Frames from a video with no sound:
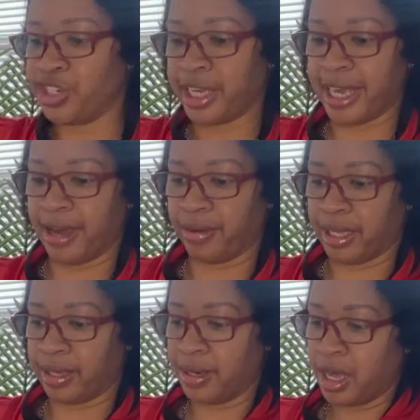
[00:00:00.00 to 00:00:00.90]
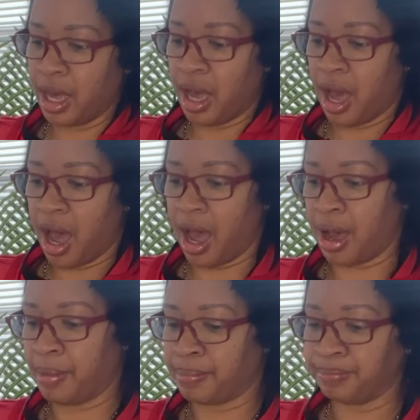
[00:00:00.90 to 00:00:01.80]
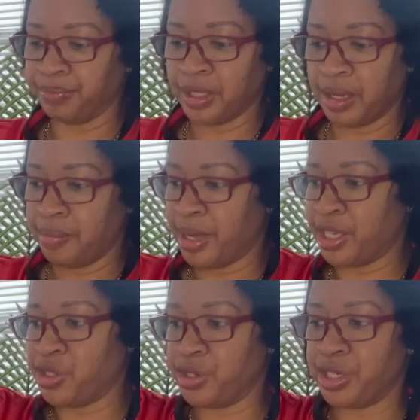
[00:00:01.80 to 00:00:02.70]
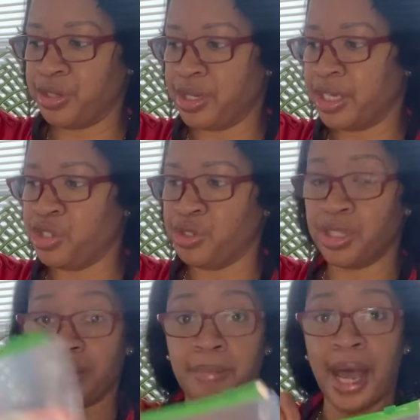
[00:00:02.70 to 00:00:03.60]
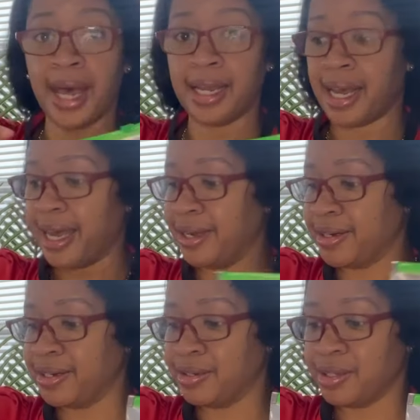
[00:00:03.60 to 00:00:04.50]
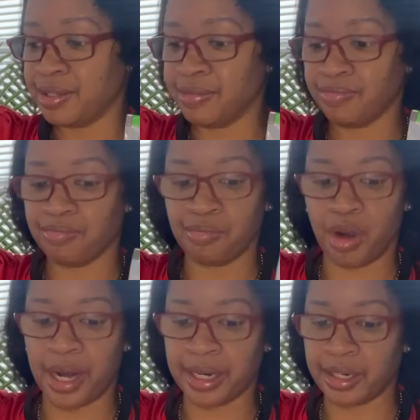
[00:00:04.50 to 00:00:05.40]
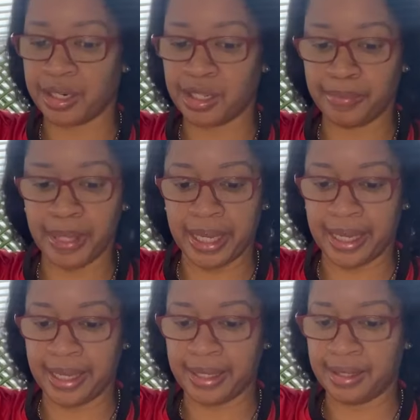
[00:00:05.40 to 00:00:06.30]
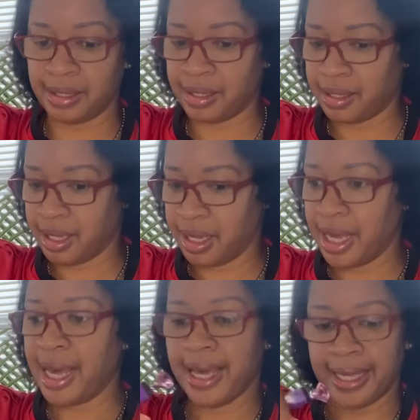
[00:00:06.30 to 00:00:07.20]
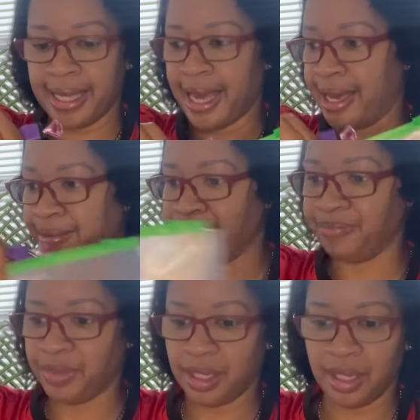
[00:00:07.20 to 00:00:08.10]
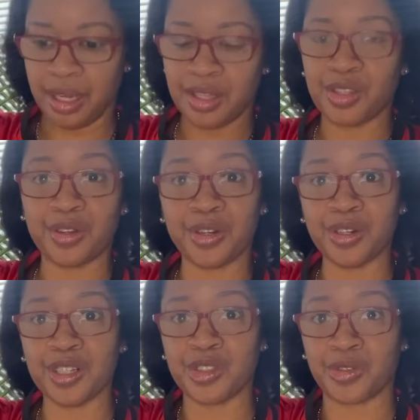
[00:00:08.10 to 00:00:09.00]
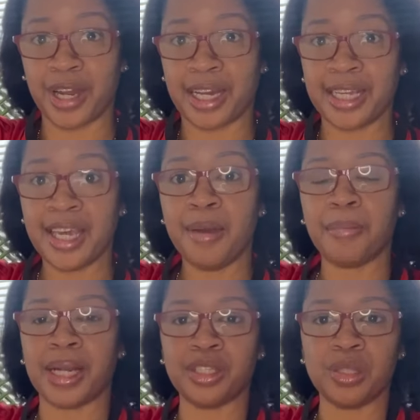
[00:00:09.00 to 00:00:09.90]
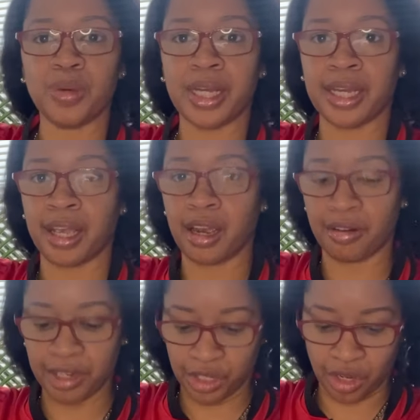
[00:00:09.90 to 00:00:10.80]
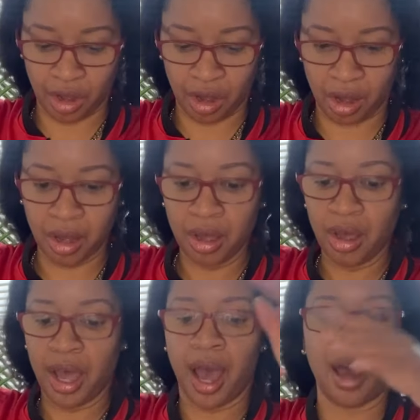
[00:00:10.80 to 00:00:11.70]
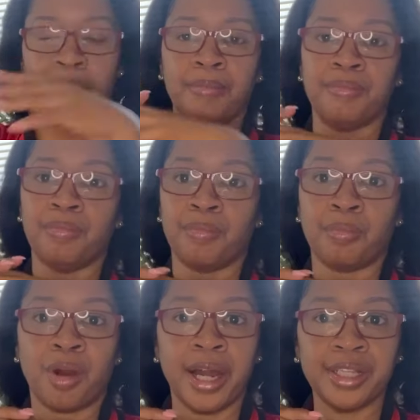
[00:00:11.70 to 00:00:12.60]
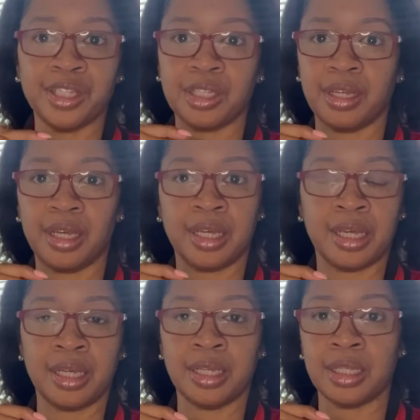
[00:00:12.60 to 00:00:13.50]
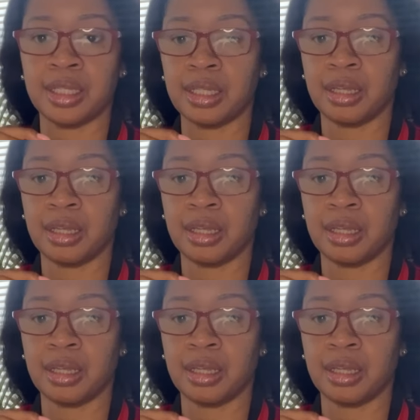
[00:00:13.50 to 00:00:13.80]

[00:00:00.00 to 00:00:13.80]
you're counting. Make sure you get you some highlighters, markers, pens. Yeah, so the girl is ready. But I just wanna encourage y'all, March is